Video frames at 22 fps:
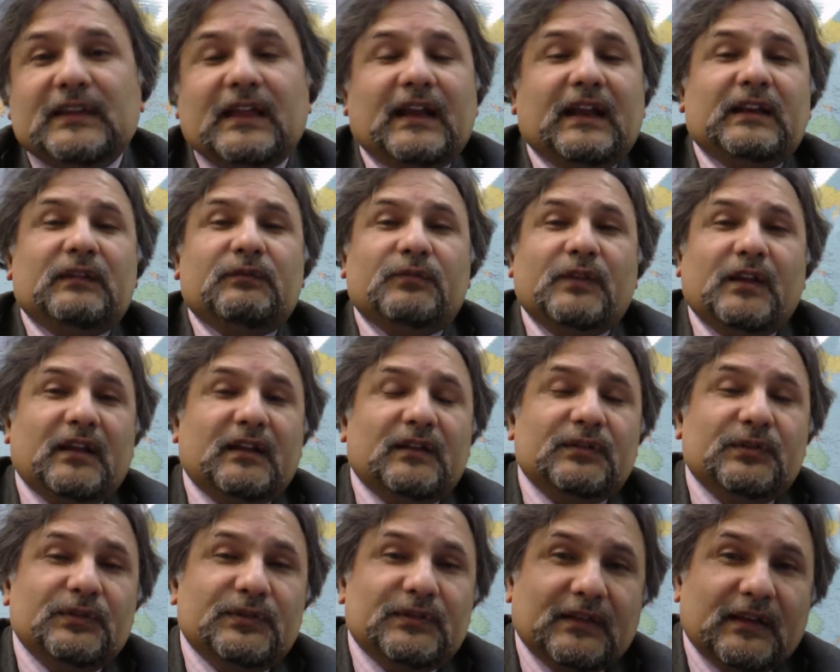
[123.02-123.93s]
that where
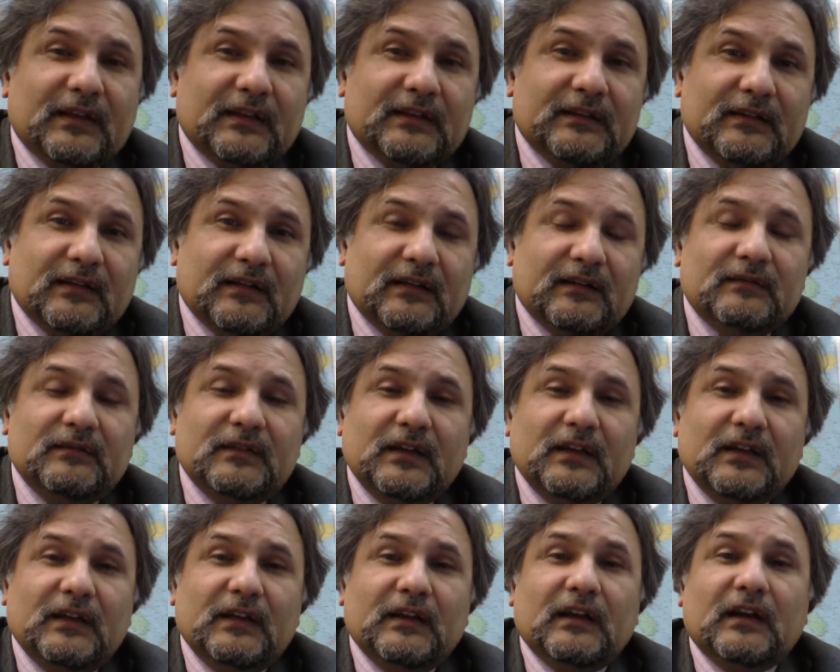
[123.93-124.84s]
you said
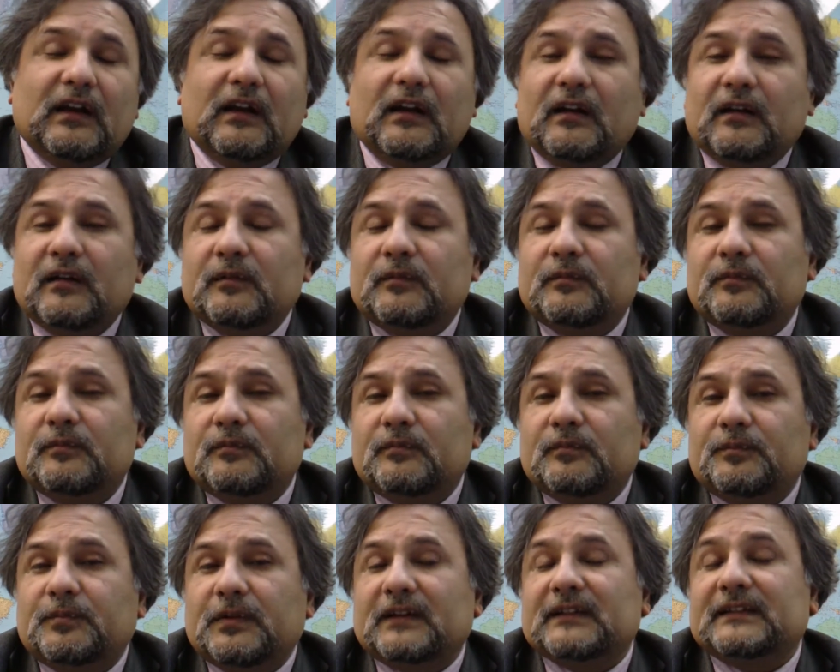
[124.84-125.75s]

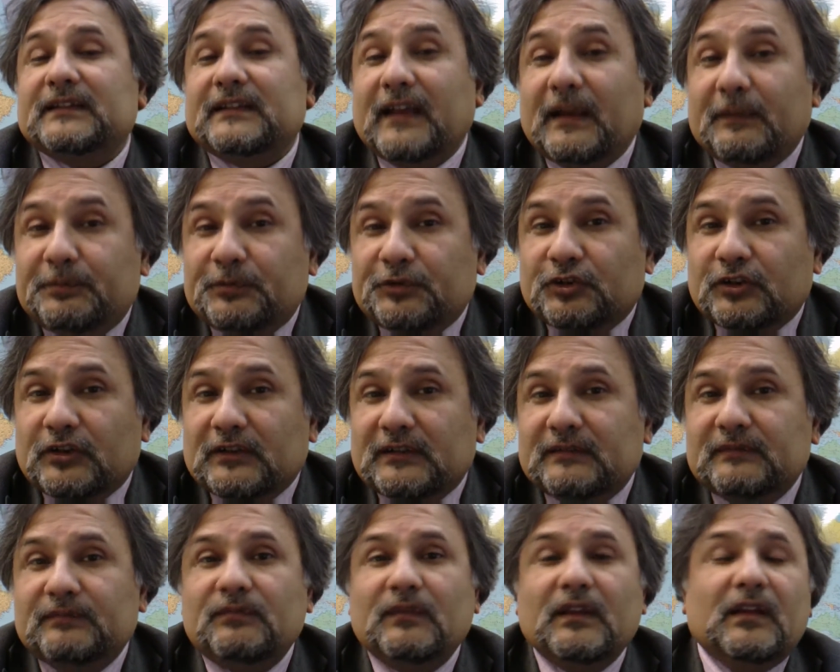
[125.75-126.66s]

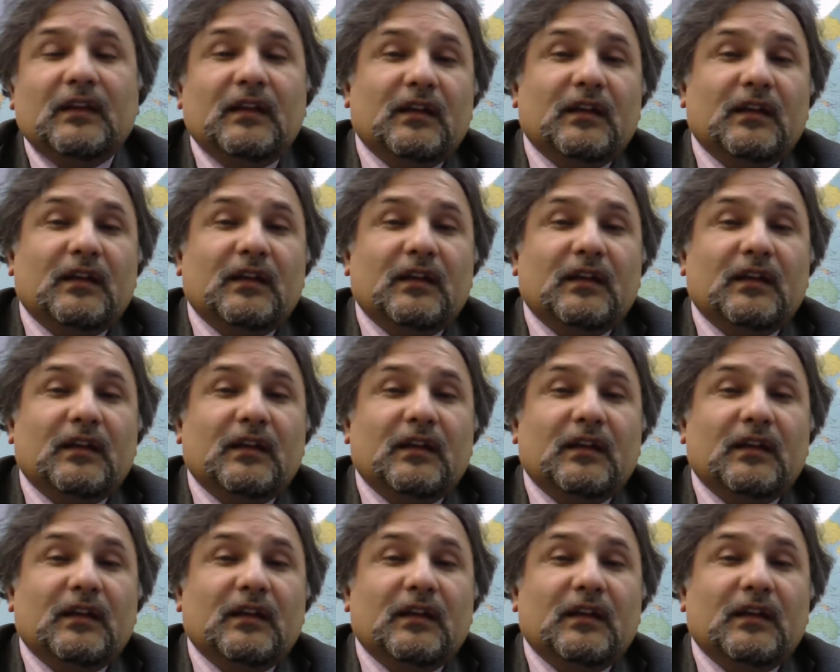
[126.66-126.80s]
perception,